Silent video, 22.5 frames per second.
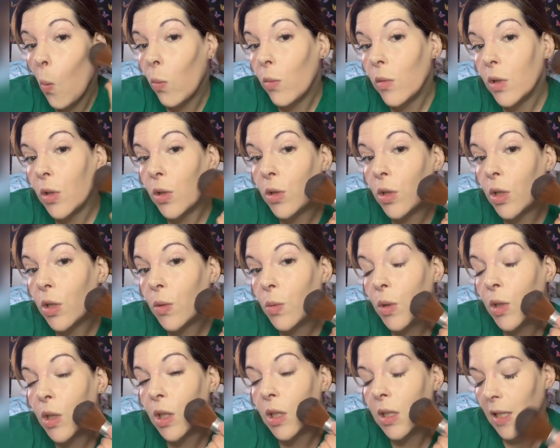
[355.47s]
You just
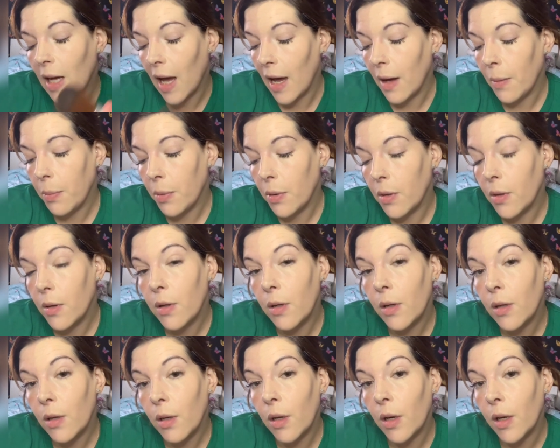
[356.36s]
want to dab
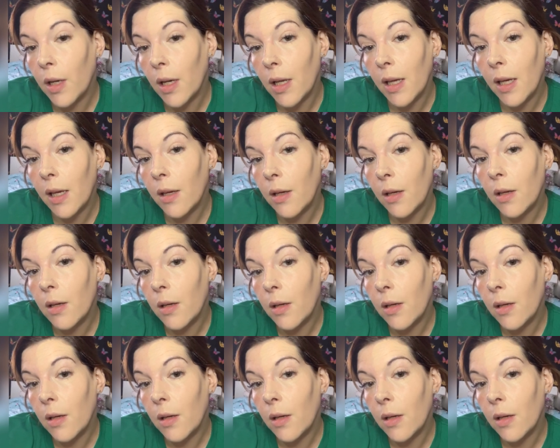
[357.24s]
lightly